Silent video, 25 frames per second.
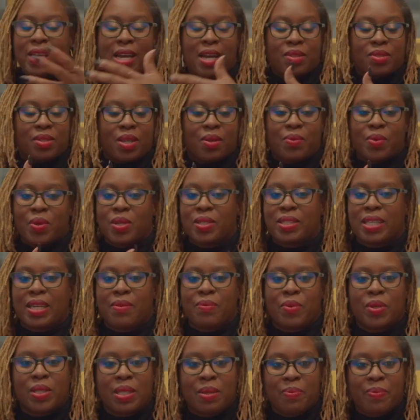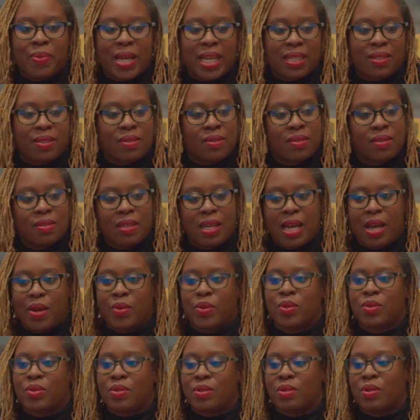outside world that will impact how
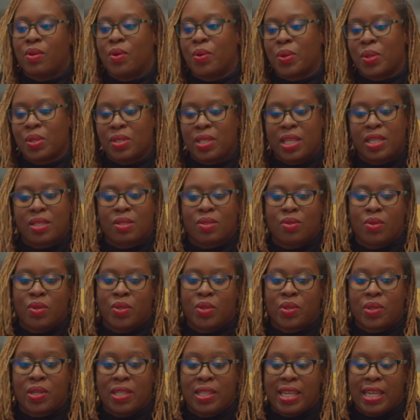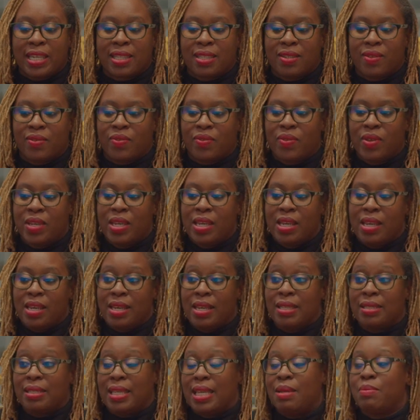your organization or your collective
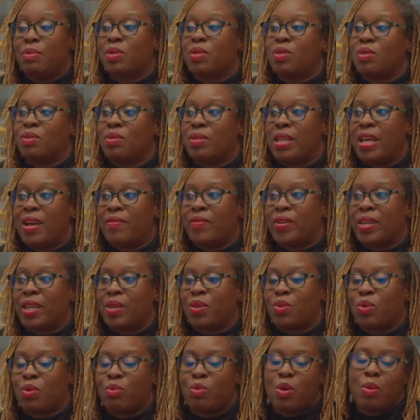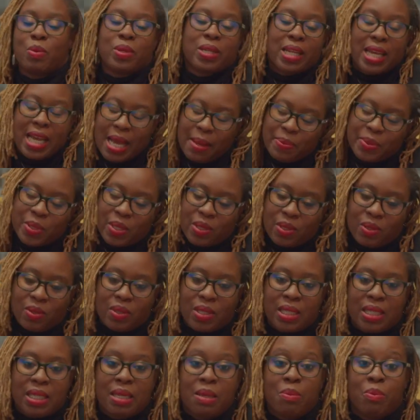is able to navigate through a moment?
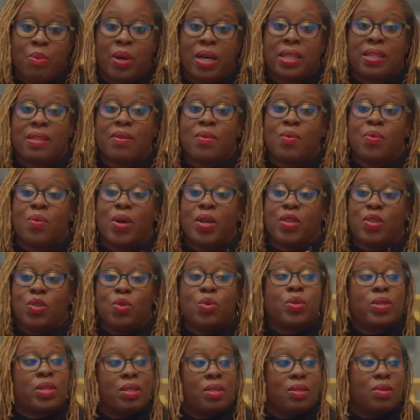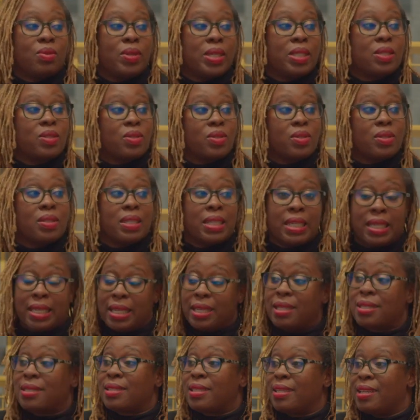Absolutely. But what you can do internally
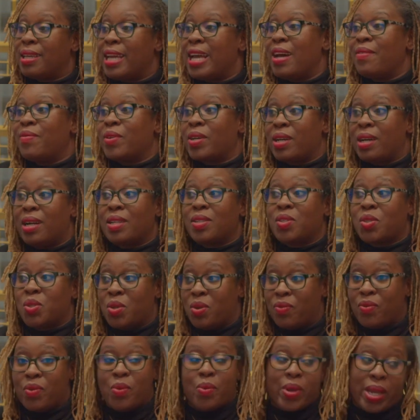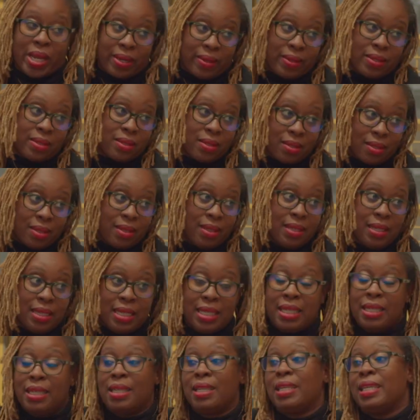is have a culture of awareness,
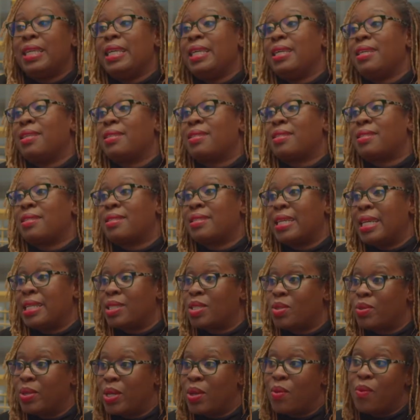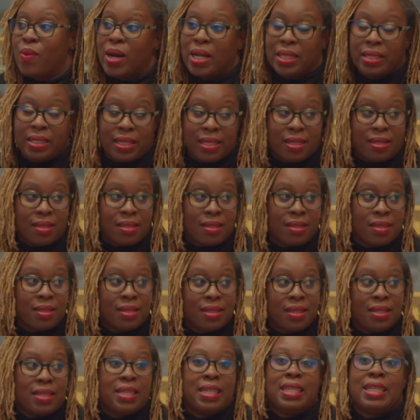is centering wellness,
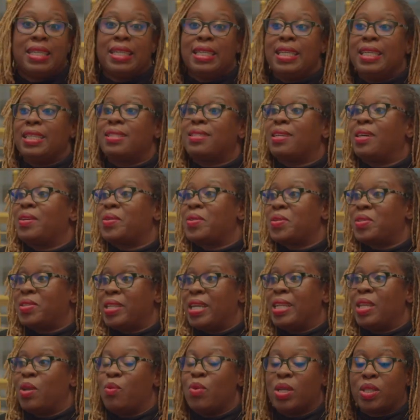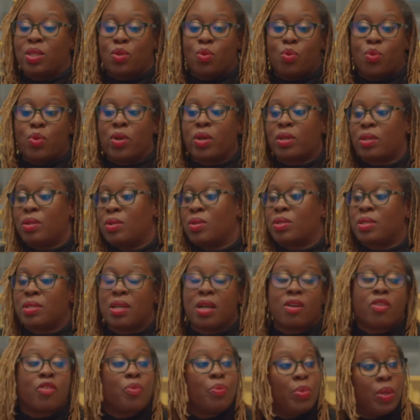is understanding what the workloads
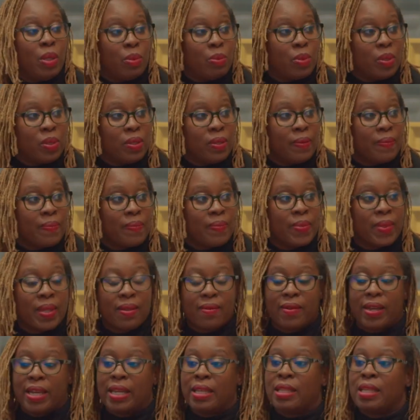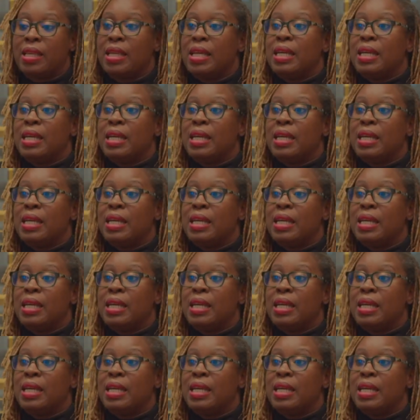are of people, right?